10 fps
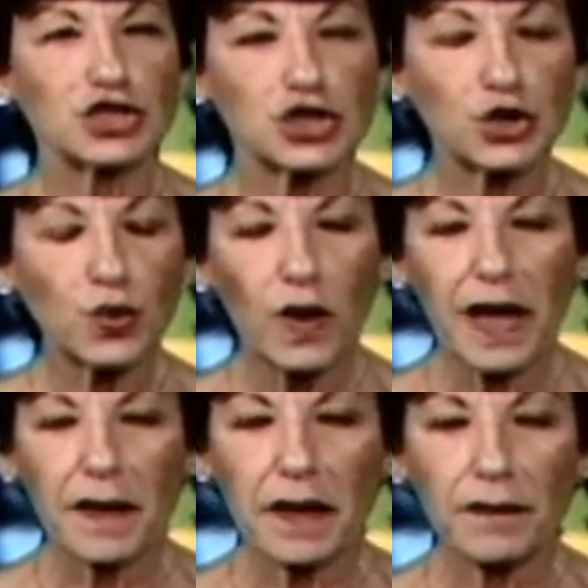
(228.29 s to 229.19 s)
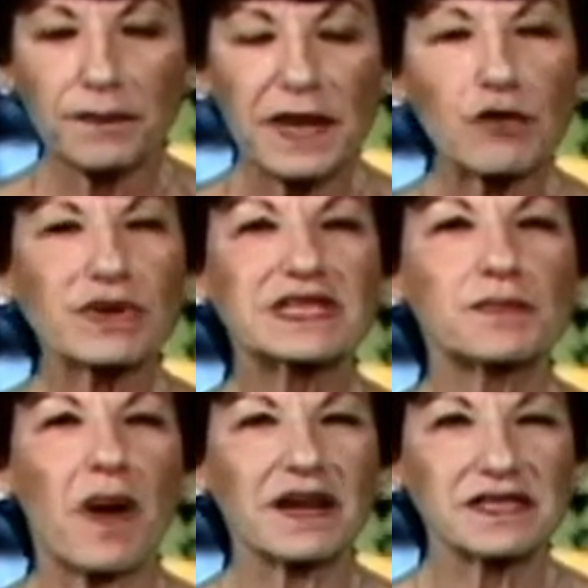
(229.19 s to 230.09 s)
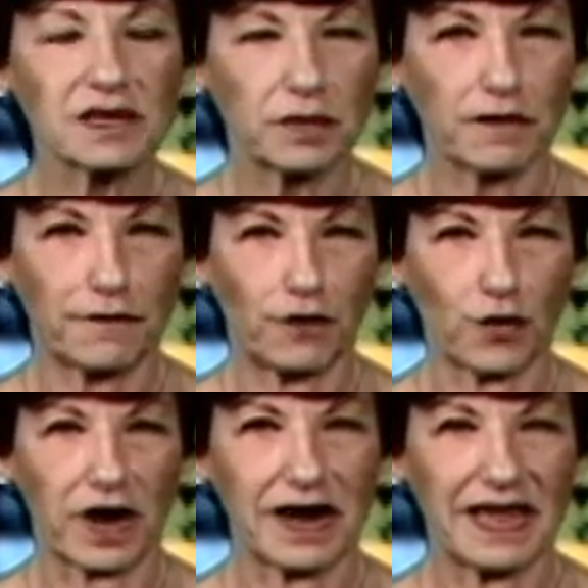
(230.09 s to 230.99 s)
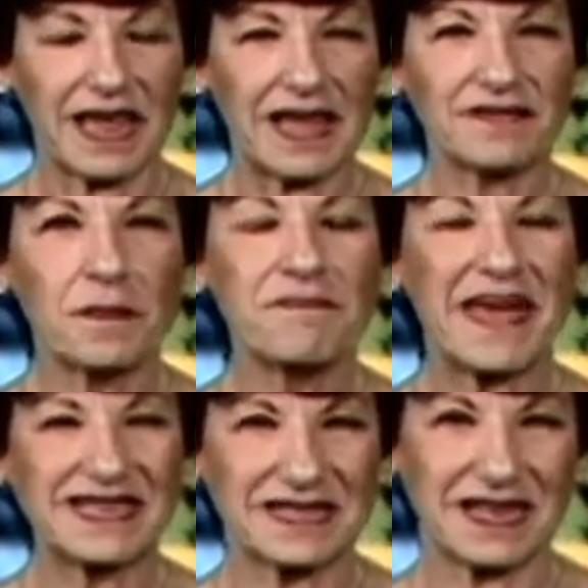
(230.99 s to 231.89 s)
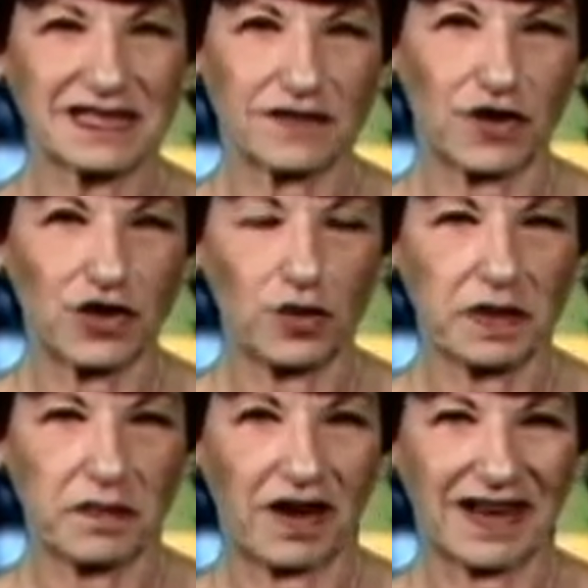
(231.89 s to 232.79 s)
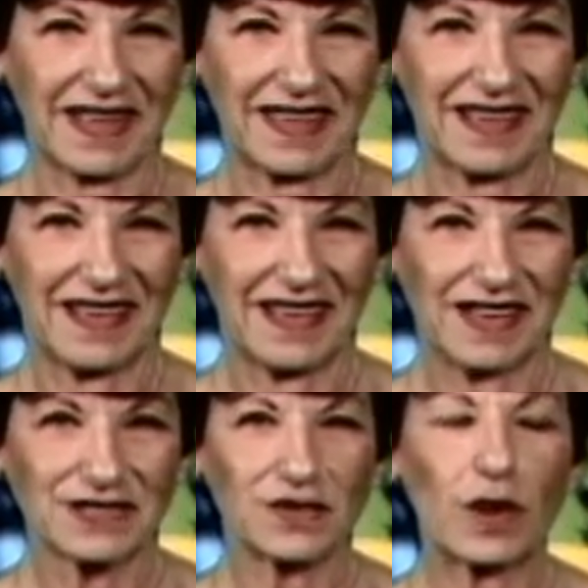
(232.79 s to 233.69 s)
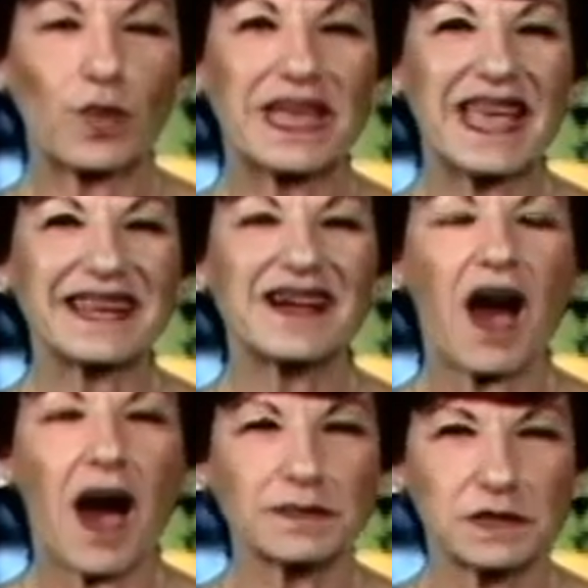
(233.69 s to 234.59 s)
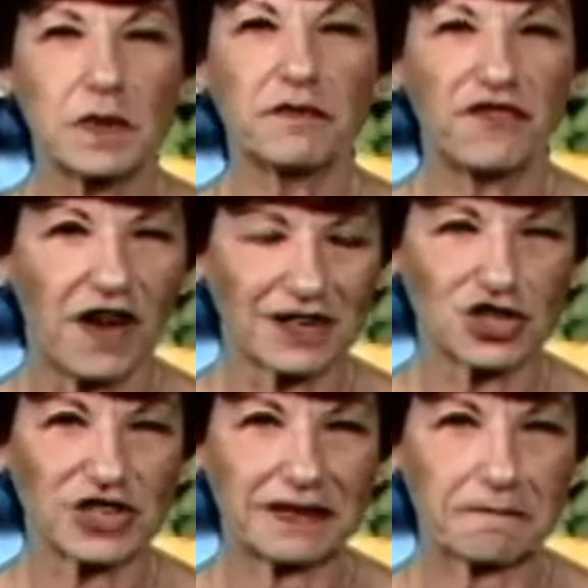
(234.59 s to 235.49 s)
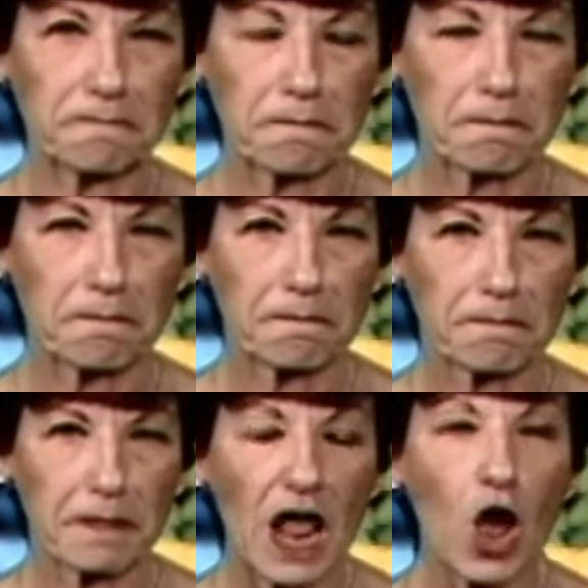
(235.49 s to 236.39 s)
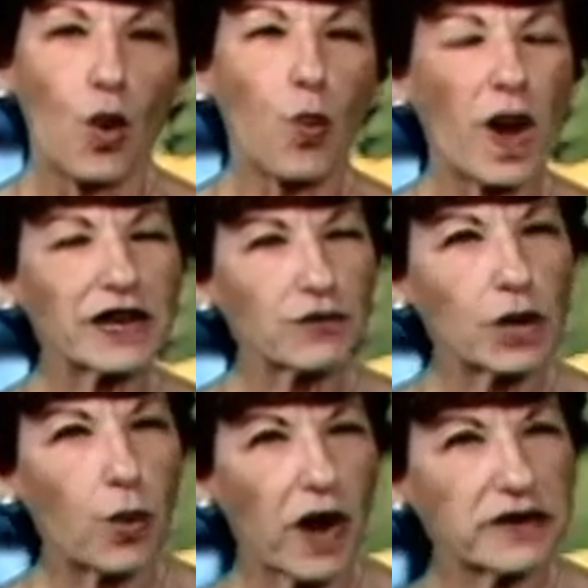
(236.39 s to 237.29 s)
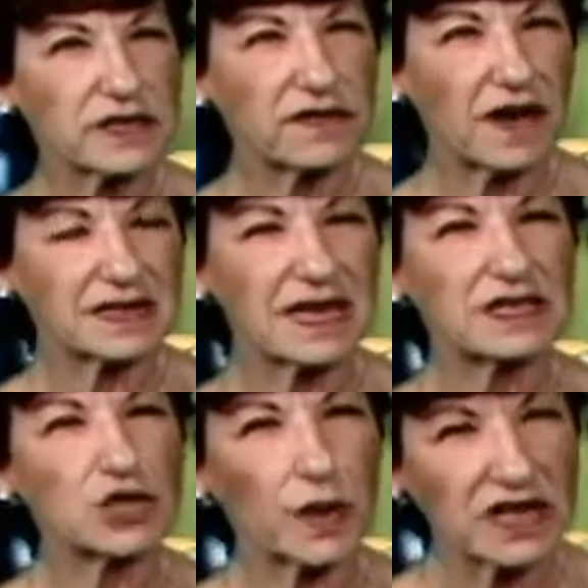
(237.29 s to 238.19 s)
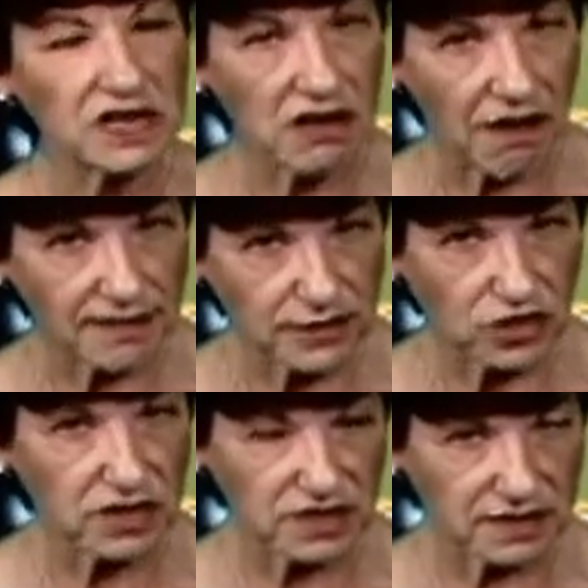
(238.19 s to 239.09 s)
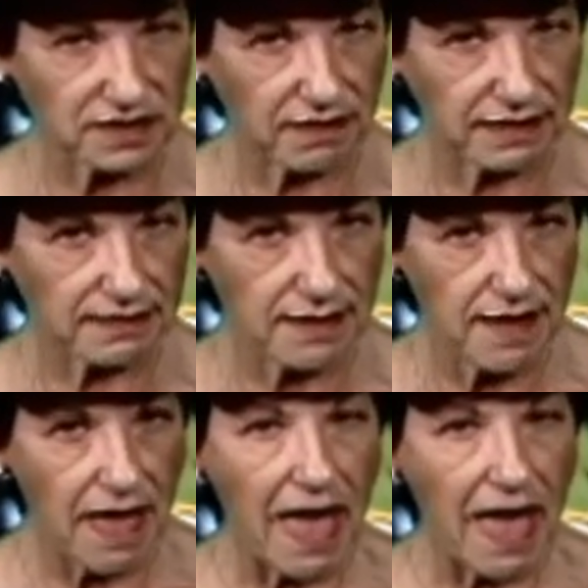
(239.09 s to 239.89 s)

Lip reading: to be responsible for in the maintenance of our human body so that we get optimum function. What it requires of us is to acknowledge the design